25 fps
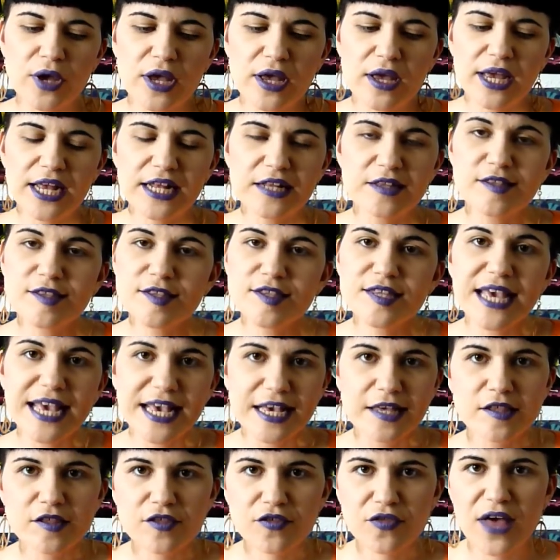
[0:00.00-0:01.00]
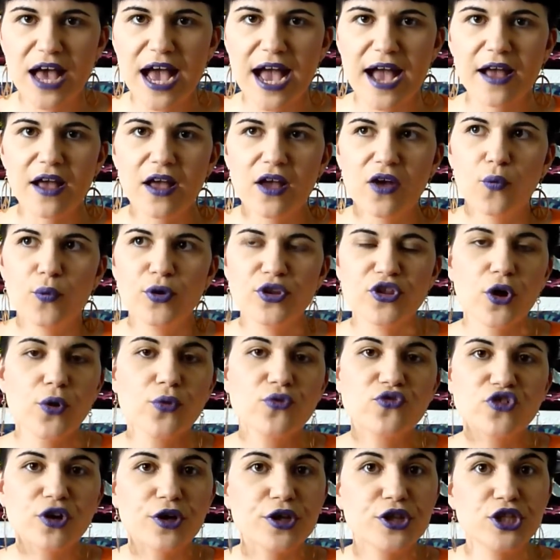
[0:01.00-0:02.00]
insist that we don't
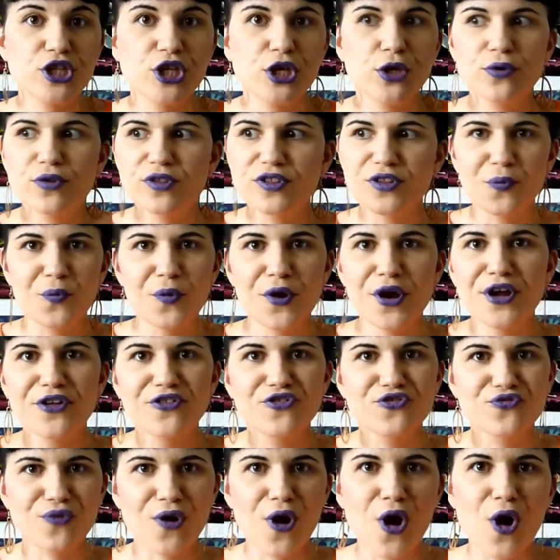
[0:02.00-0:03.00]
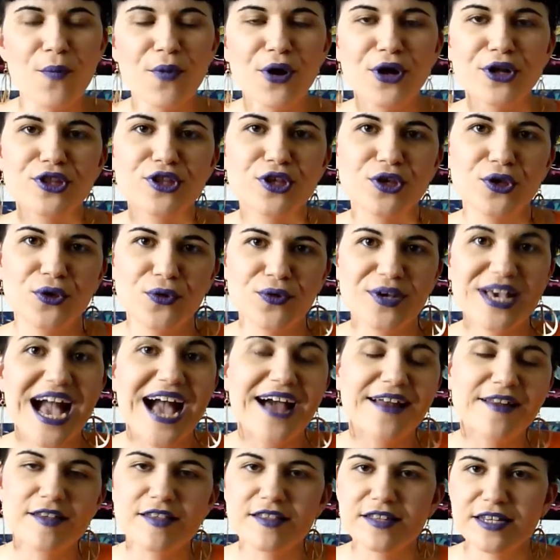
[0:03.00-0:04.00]
just use the word drama to
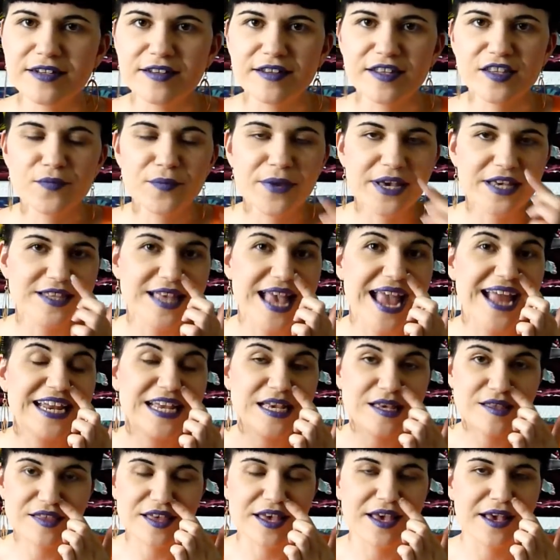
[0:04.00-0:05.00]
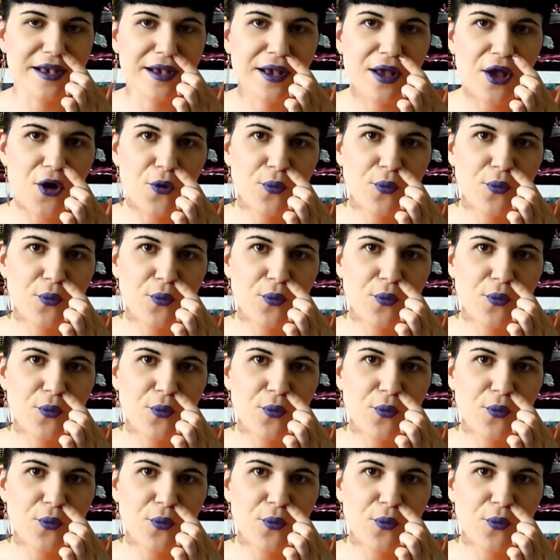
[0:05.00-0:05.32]
callously dismiss anything